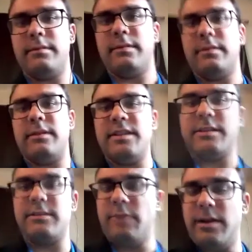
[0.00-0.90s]
this
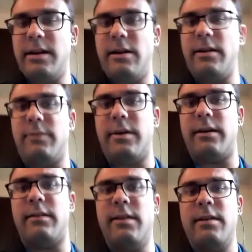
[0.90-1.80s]
is one area
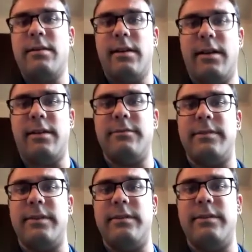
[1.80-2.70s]
where
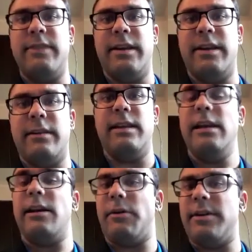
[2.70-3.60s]
we can
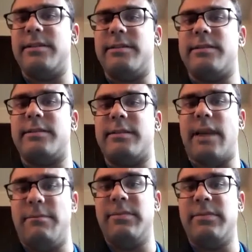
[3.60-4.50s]
increase
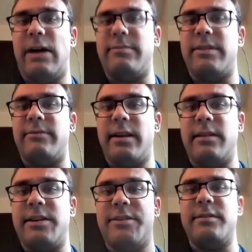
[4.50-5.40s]
some government
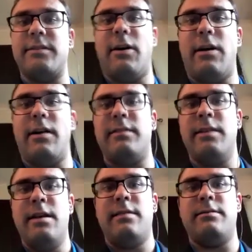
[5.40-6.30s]
regulations on
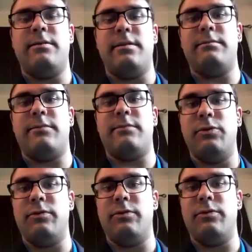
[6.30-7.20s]
to
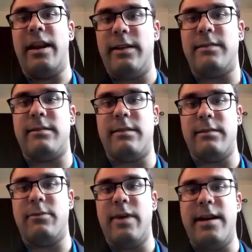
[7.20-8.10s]
regulate
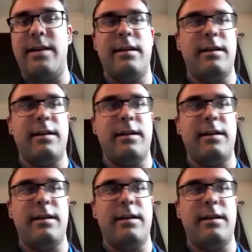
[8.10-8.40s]
the way